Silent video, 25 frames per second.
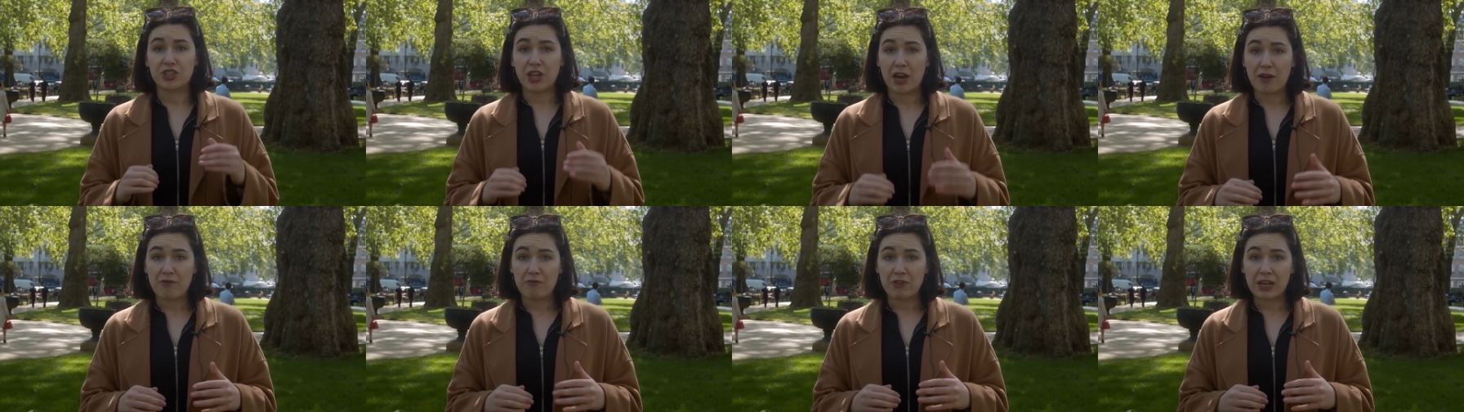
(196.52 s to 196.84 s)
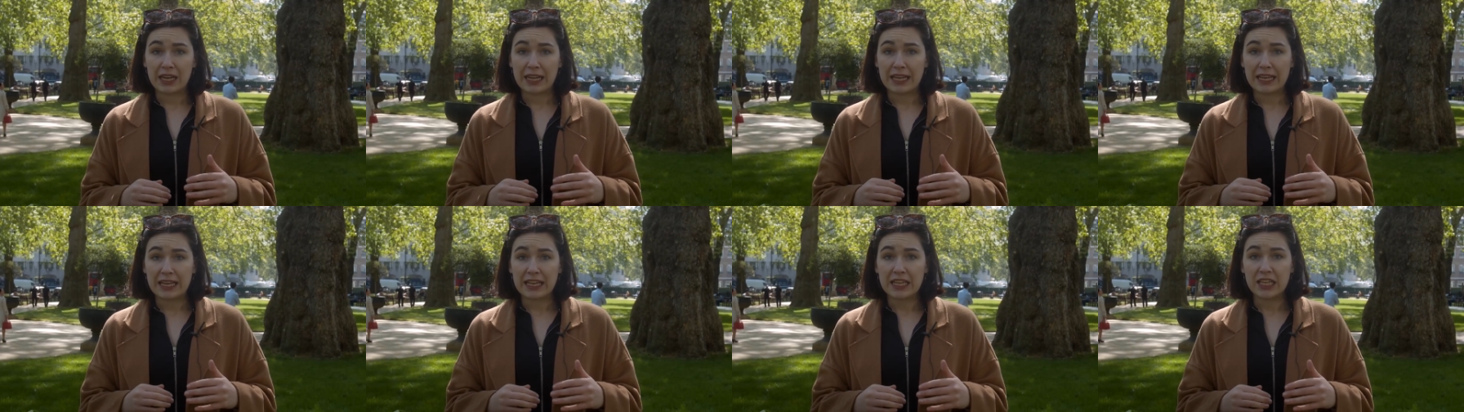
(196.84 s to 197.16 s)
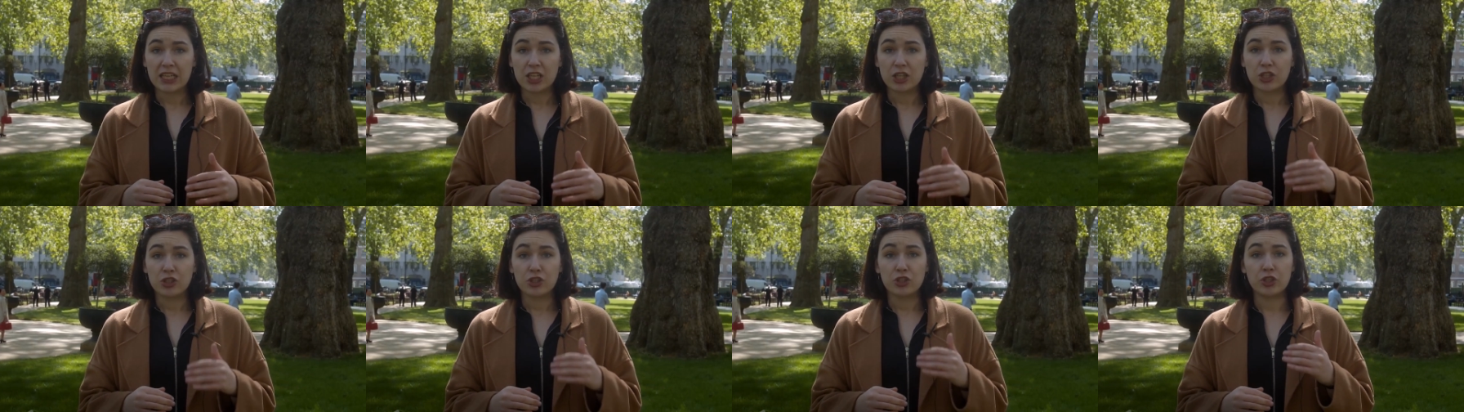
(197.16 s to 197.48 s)
Generally,
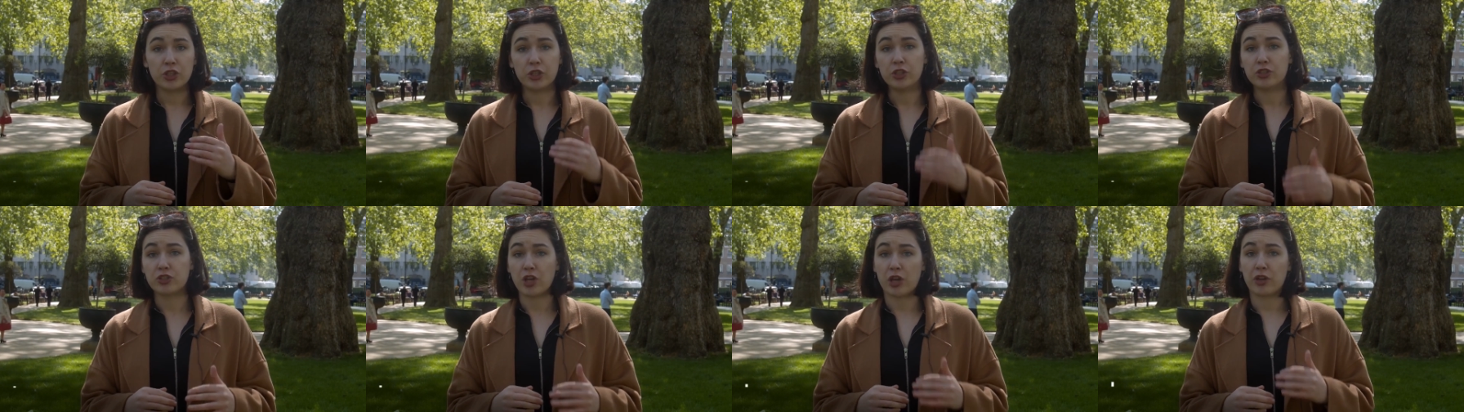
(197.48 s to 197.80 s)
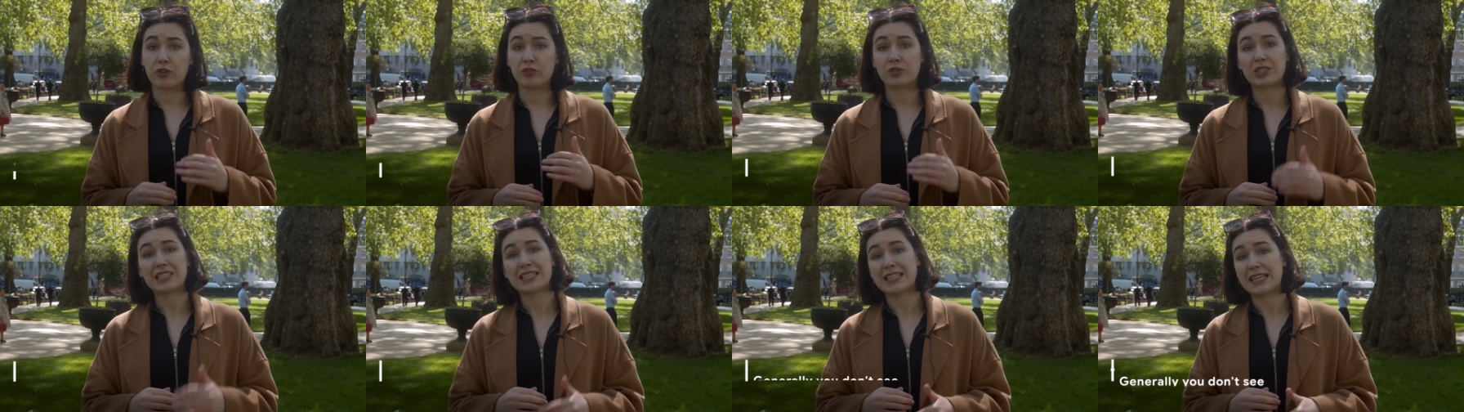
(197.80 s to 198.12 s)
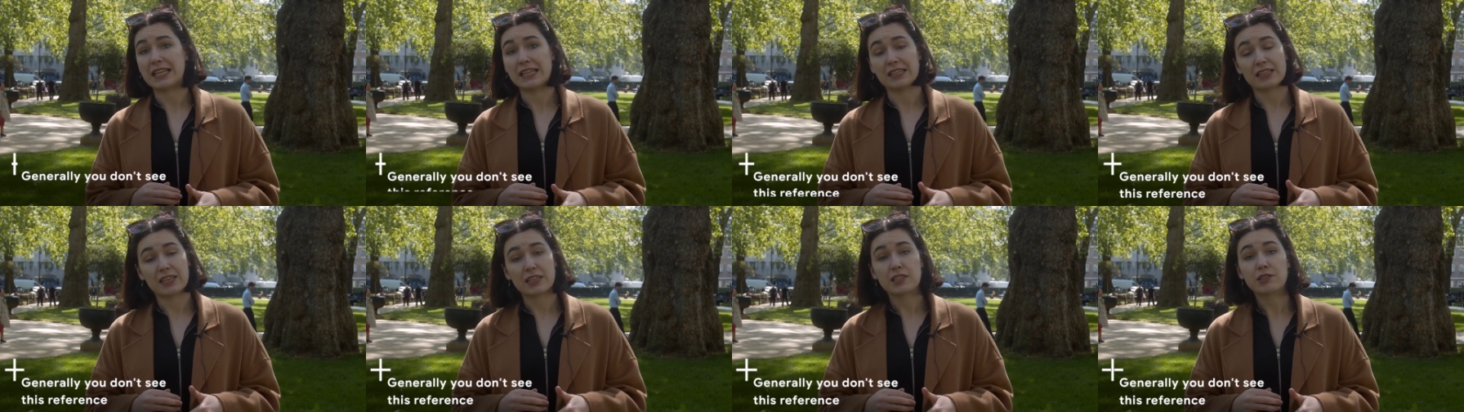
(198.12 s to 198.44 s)
you don't
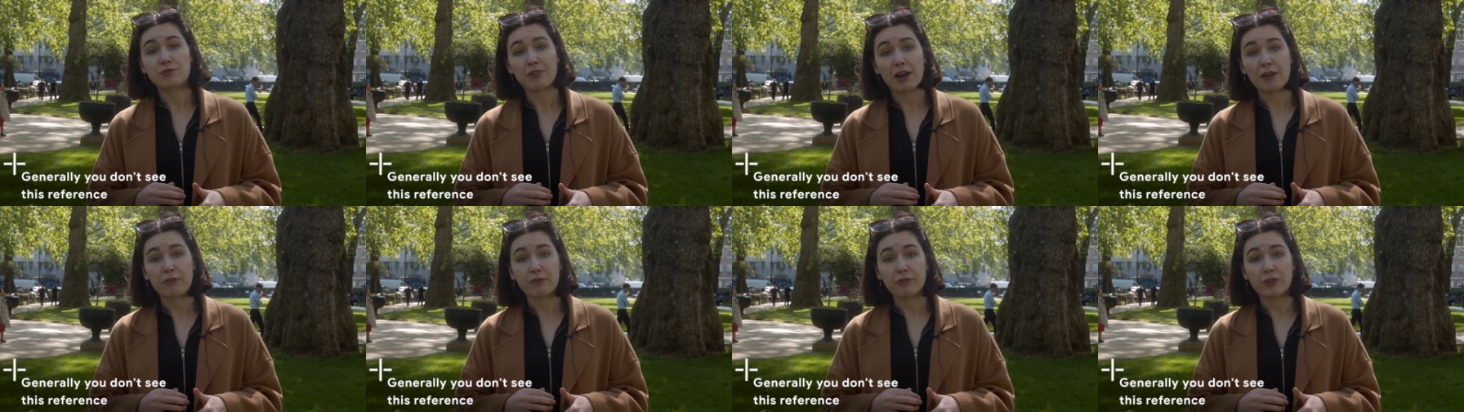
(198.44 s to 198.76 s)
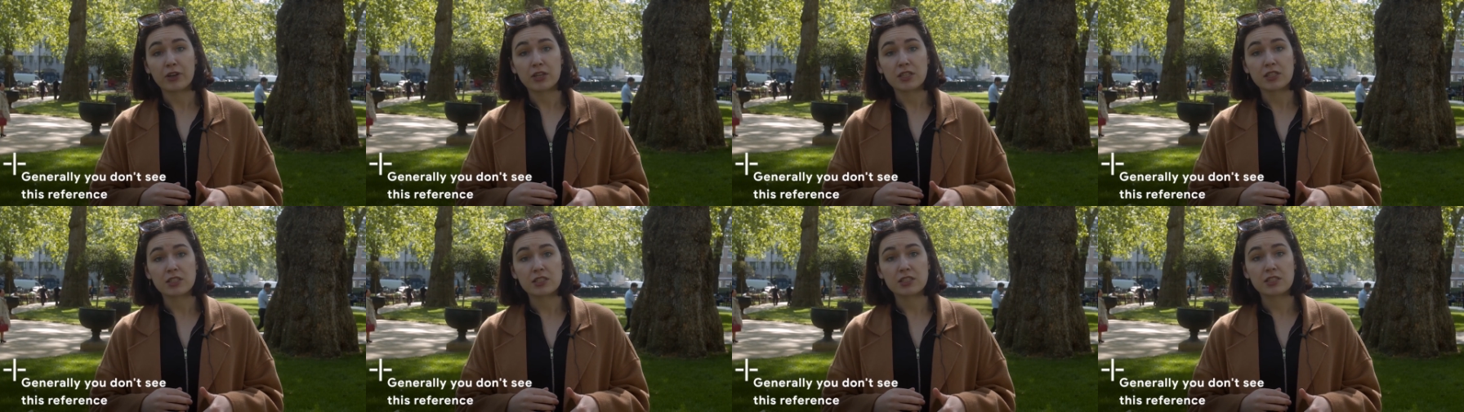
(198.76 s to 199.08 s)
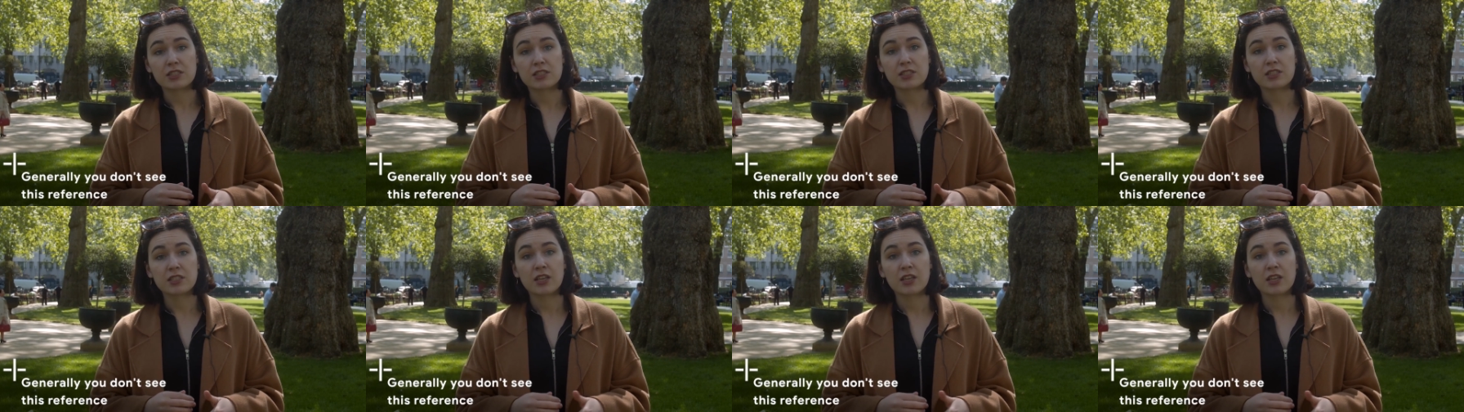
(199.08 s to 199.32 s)
see this reference.